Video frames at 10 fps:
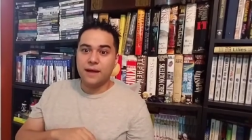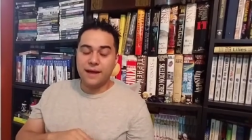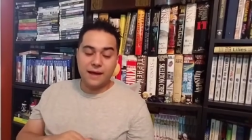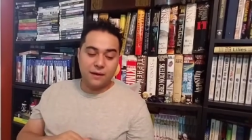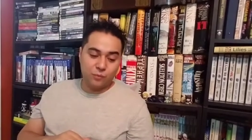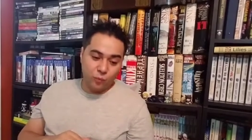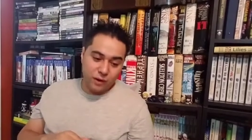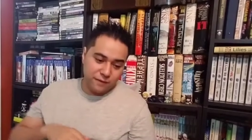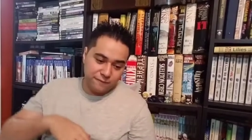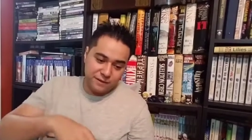And
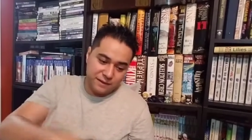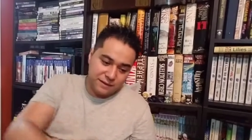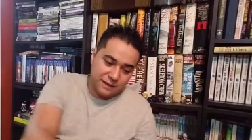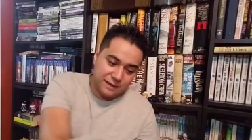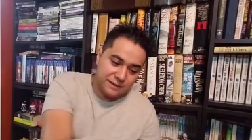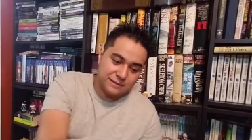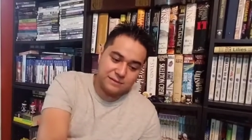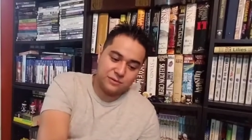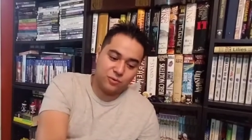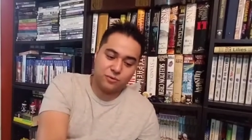one of the
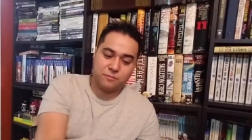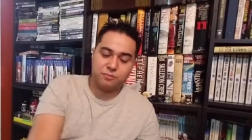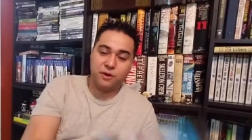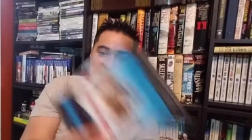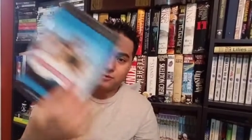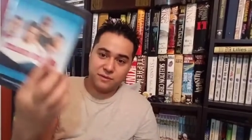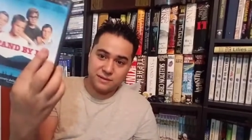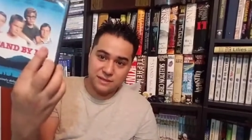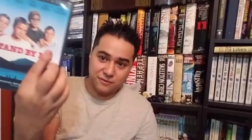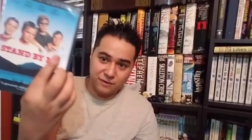kids' older brother,
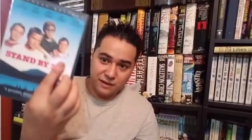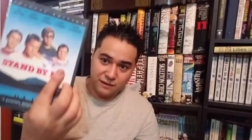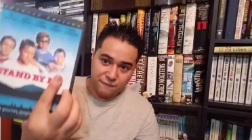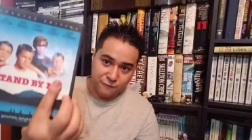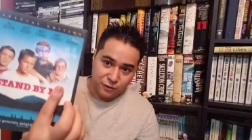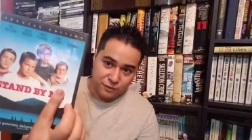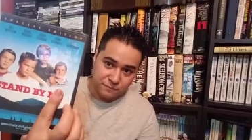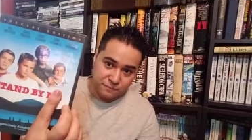this kid right here, Vern,